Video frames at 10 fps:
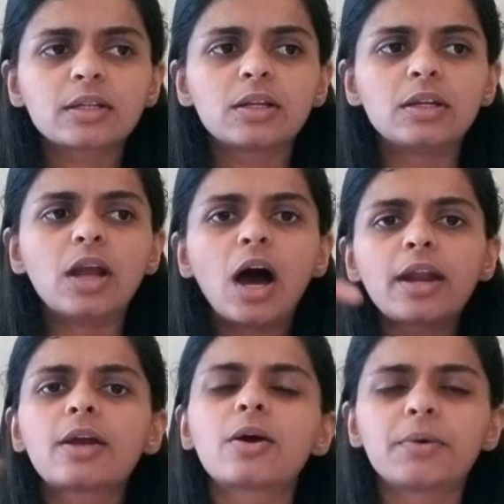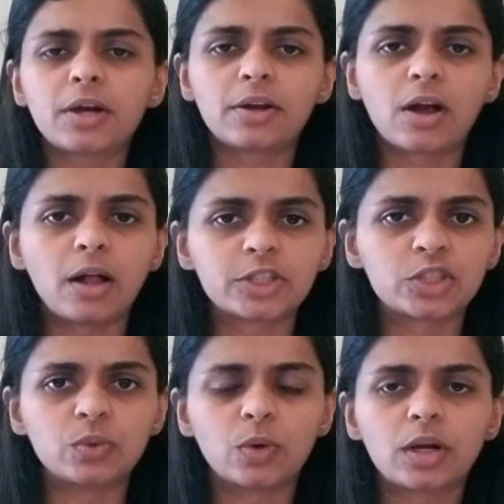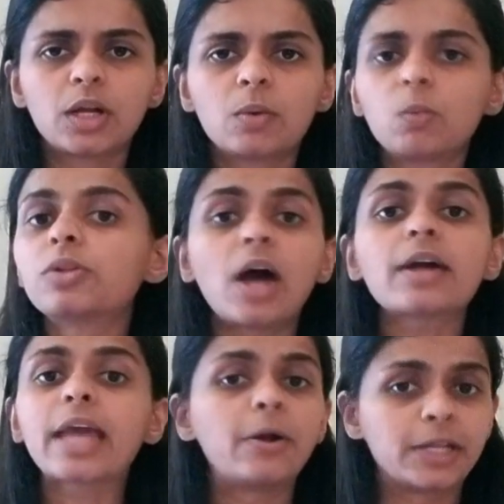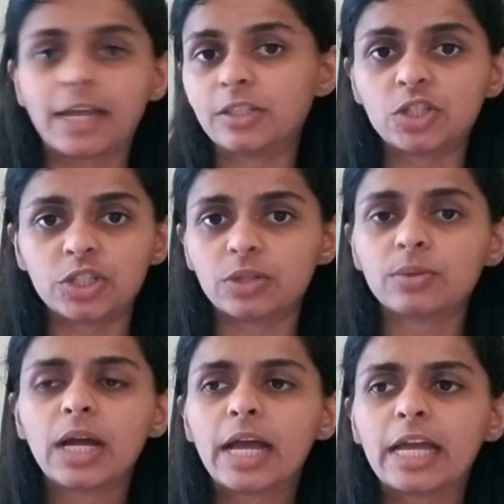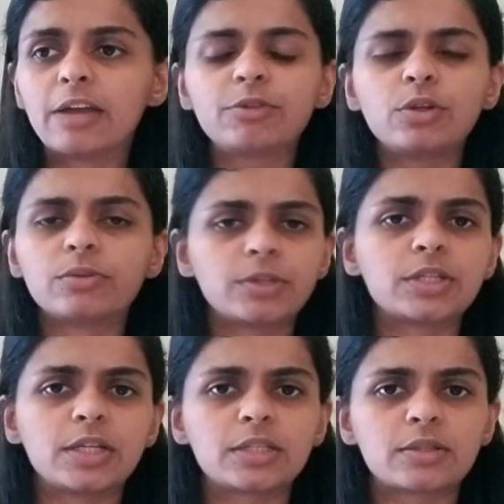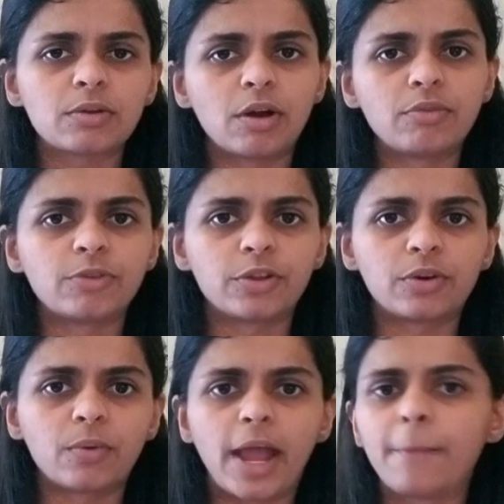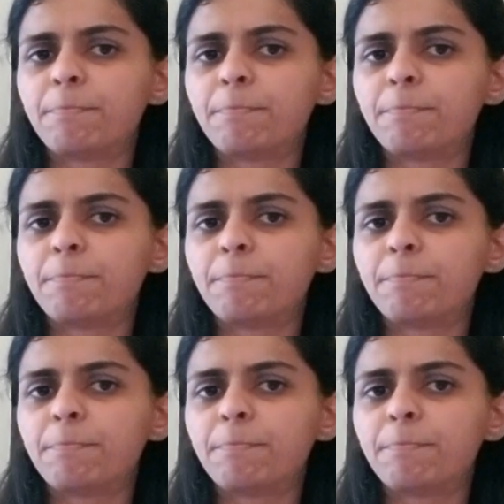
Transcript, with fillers: not going on a college tour will not count against you if the university is uh, further away.